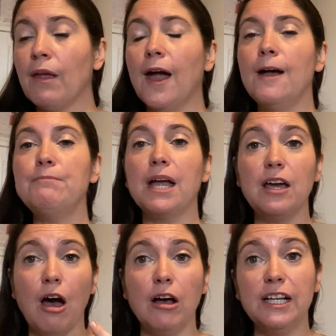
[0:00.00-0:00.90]
and
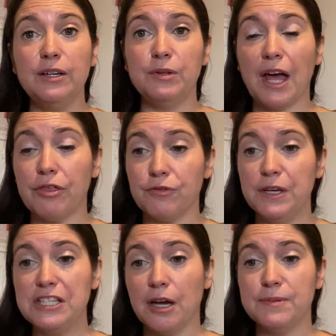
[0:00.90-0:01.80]
gargling with that
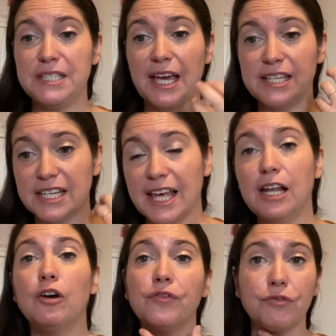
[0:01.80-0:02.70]
3 times a day to
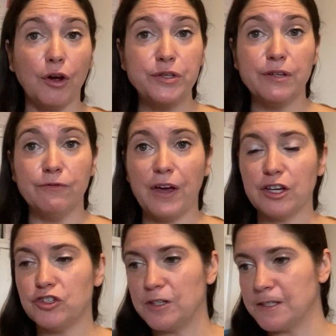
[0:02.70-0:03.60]
kill off throat
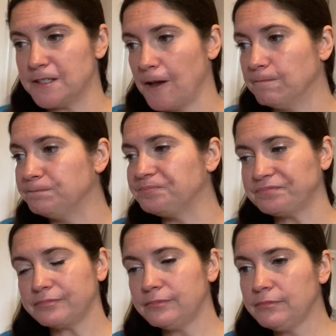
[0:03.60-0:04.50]
infections. So
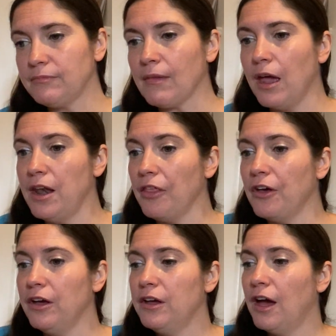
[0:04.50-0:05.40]

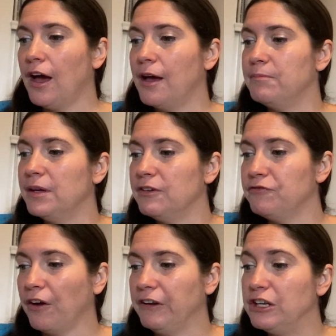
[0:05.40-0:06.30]
another
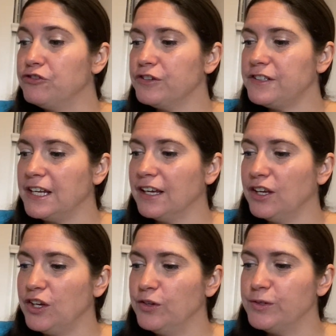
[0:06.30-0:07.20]
very interesting
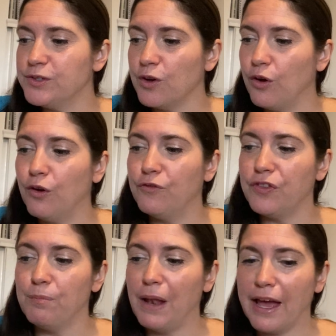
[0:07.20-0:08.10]
use of
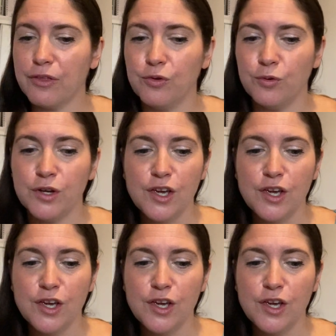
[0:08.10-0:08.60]
the blackthorn.